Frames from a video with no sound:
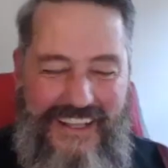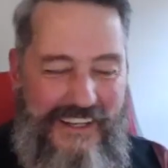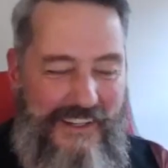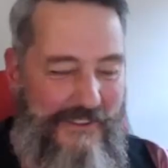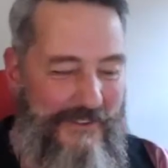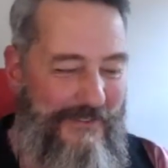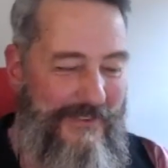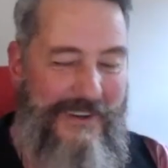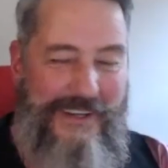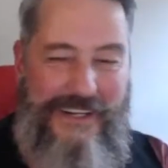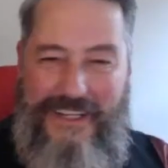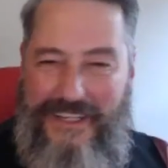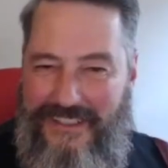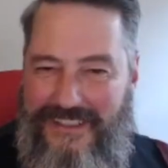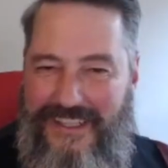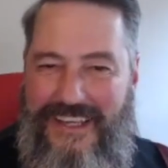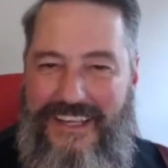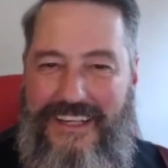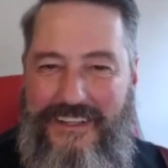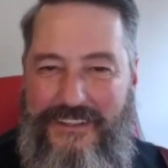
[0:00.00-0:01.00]
is funny.
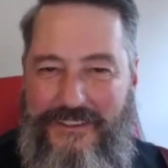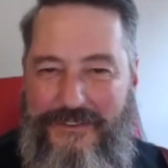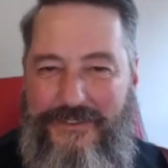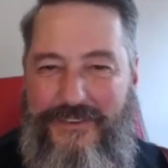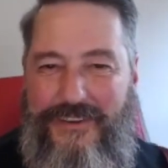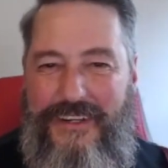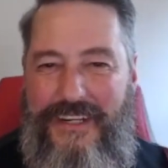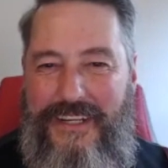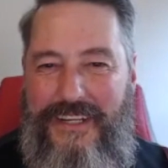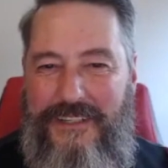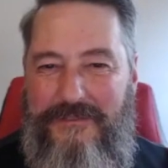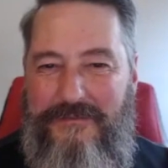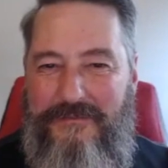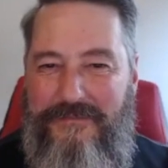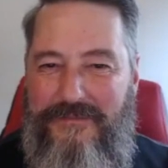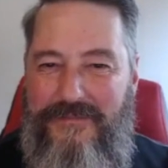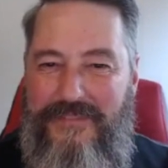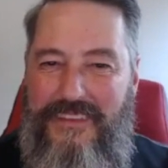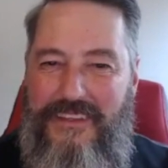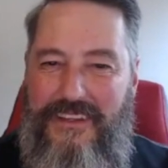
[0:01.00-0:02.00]
That is funny.
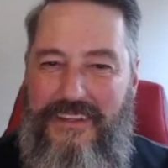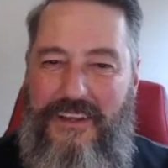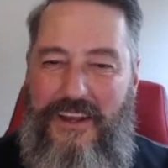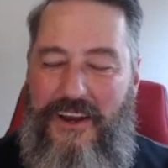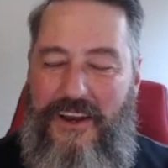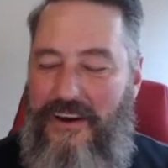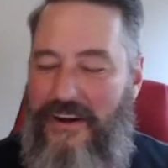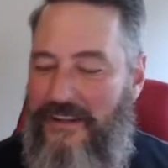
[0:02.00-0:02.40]
All right.